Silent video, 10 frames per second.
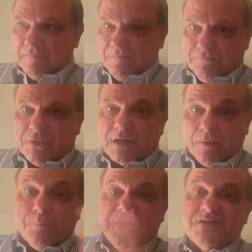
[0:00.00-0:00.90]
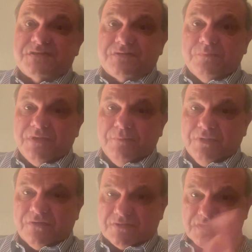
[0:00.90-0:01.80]
what it appears to be,
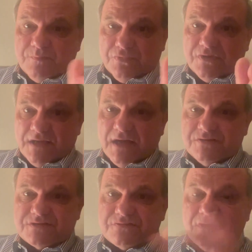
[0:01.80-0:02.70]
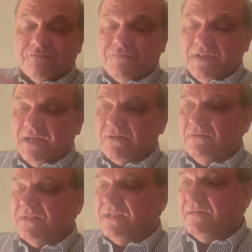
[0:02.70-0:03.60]
because they put the Austrian flag on there.